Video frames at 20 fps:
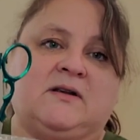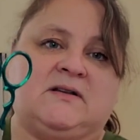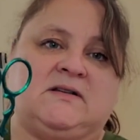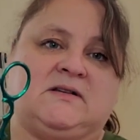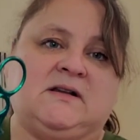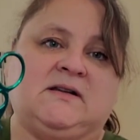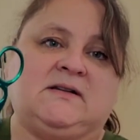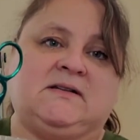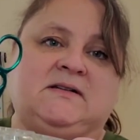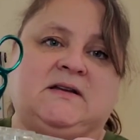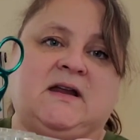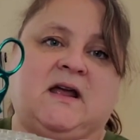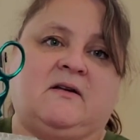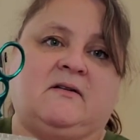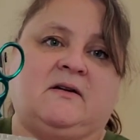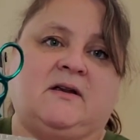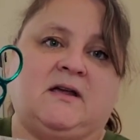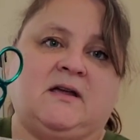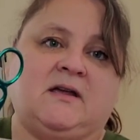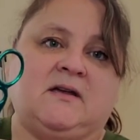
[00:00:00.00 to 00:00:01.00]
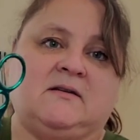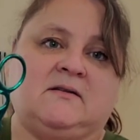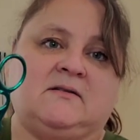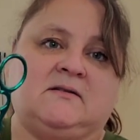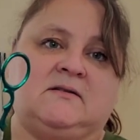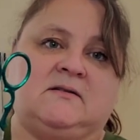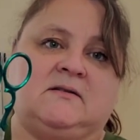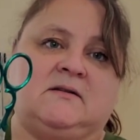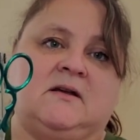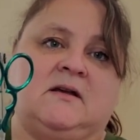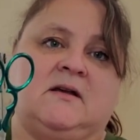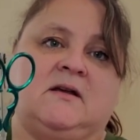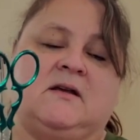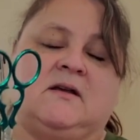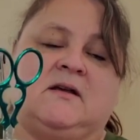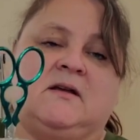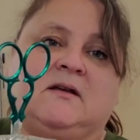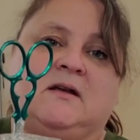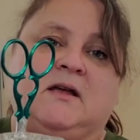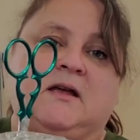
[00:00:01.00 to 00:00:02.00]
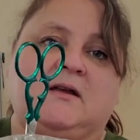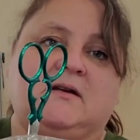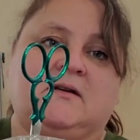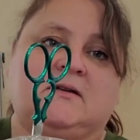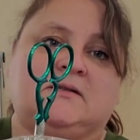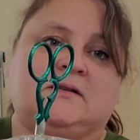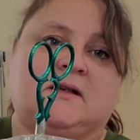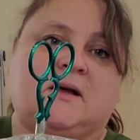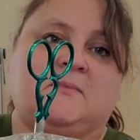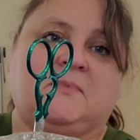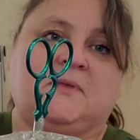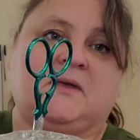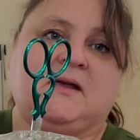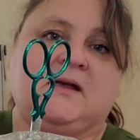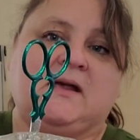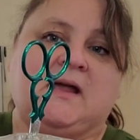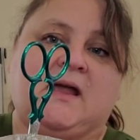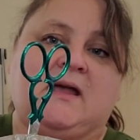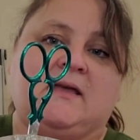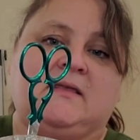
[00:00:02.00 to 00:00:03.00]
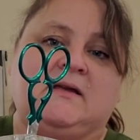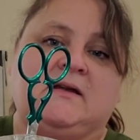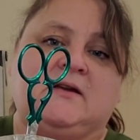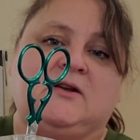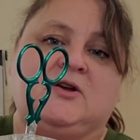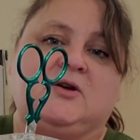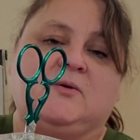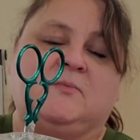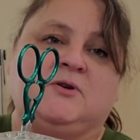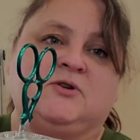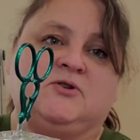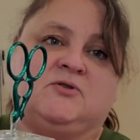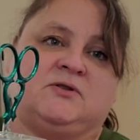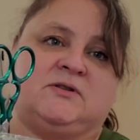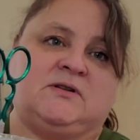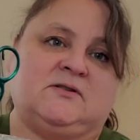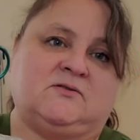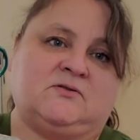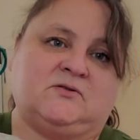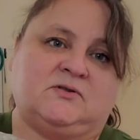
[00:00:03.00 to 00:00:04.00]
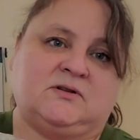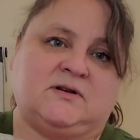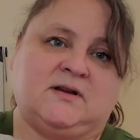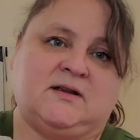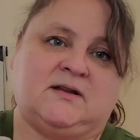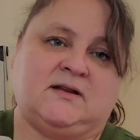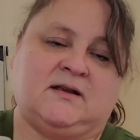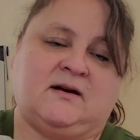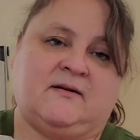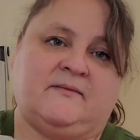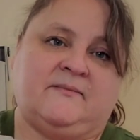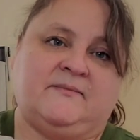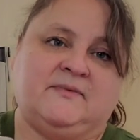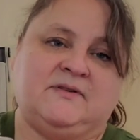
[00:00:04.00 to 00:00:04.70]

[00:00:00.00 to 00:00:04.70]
It sits down in into something and then you can put your scissors in there.